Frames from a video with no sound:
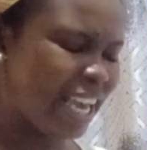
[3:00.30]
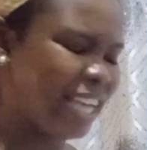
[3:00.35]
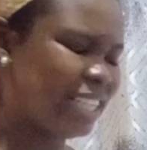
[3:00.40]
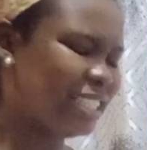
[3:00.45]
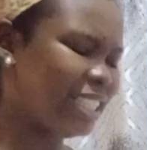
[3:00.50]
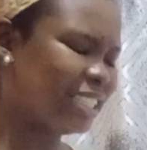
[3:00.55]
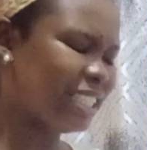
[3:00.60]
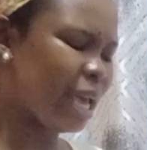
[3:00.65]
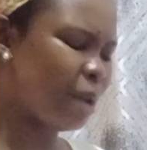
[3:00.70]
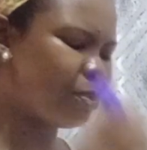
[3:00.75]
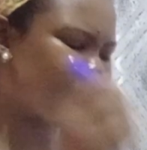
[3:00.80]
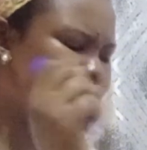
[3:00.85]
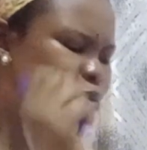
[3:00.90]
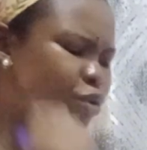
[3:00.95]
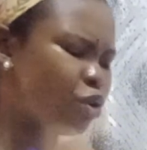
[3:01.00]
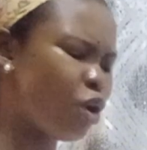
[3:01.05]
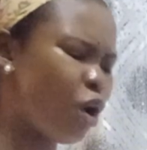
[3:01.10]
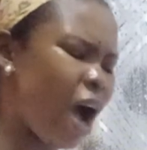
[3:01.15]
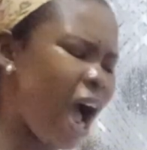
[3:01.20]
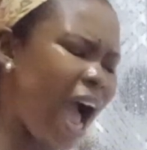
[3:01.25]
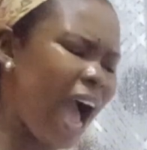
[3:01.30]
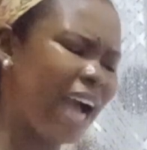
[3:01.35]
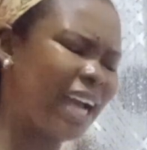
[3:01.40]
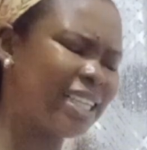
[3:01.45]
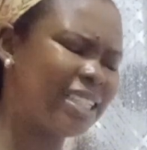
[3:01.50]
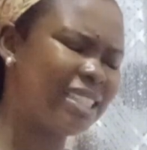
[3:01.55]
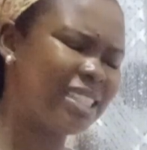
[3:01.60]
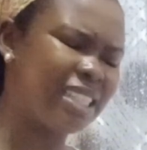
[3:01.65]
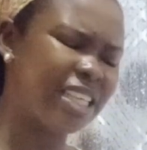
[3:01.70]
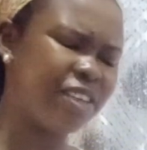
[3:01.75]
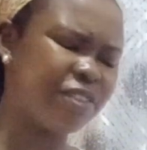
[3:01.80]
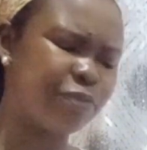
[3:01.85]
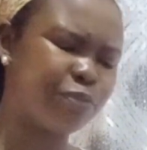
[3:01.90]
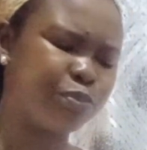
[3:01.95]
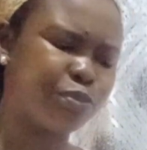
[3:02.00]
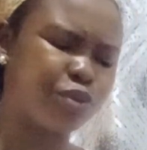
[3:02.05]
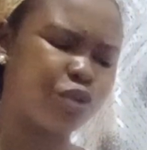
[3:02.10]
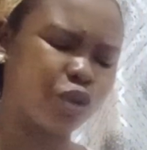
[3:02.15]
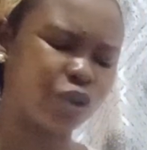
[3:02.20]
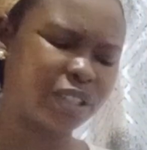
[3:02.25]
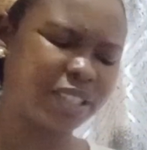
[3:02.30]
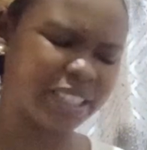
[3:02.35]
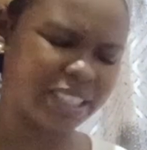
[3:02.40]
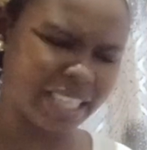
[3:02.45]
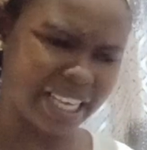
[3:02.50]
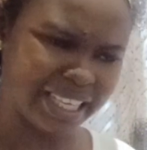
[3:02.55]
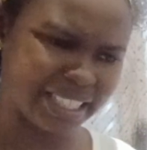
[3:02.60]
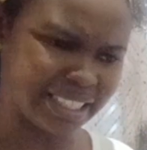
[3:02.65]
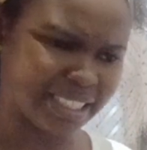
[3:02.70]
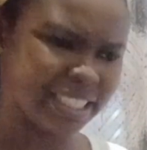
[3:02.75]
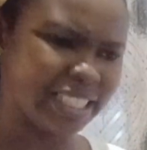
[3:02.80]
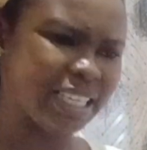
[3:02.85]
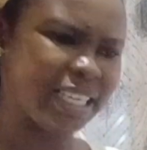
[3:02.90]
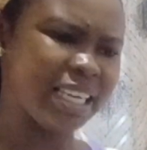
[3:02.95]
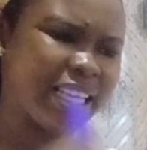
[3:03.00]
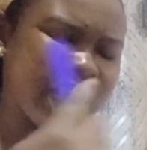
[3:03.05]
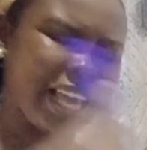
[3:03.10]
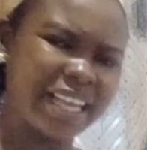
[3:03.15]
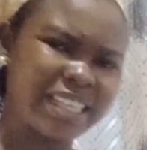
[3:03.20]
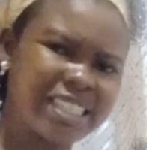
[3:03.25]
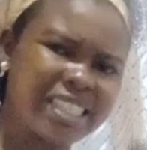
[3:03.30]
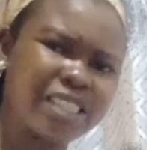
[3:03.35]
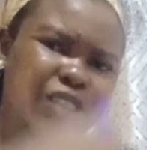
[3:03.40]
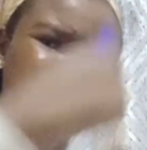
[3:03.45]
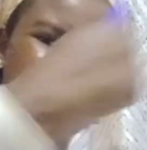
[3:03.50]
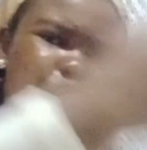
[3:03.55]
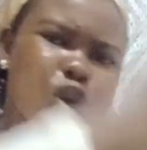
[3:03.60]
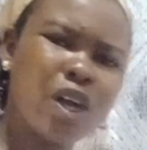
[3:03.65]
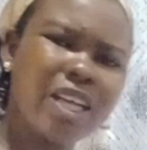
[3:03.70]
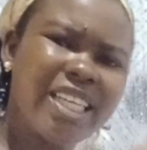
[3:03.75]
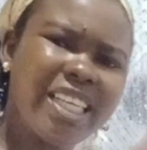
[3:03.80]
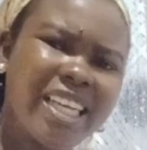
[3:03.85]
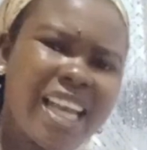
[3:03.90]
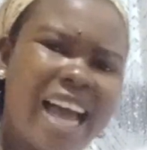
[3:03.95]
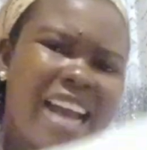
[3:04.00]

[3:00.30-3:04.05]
It is a proactive process. It is done in